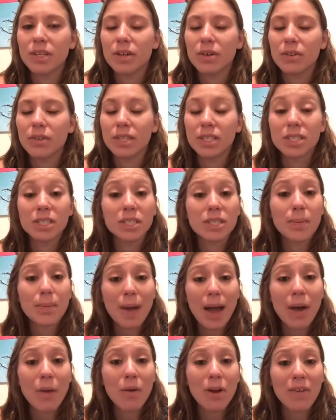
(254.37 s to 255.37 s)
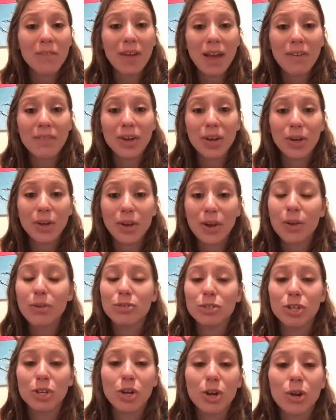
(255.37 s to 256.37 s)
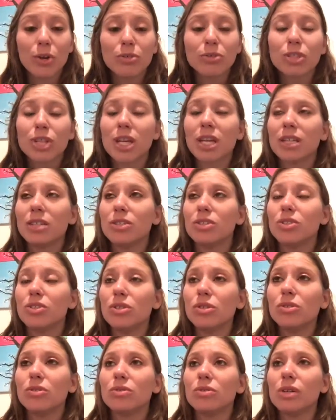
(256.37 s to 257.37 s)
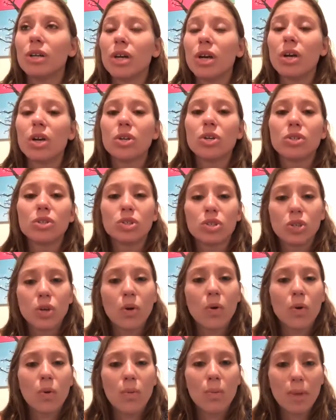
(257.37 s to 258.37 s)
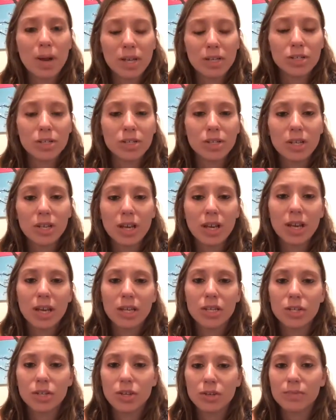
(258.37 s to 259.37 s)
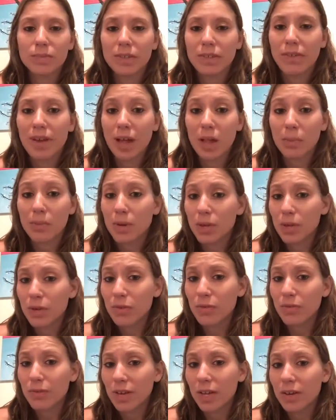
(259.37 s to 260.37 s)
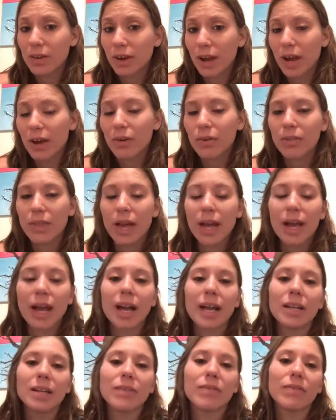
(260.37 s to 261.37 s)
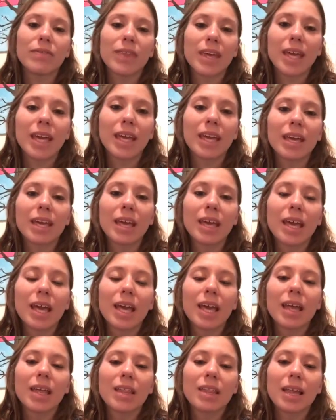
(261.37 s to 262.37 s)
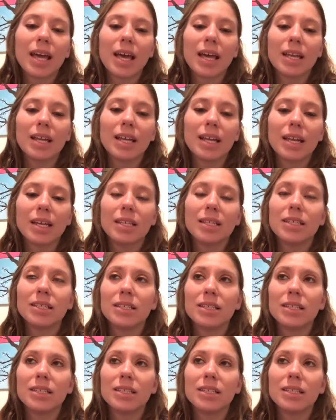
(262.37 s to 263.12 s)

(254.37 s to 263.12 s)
this is the power of having a coach. A coach can do so much in terms of helping you figure out that kind of thing, that it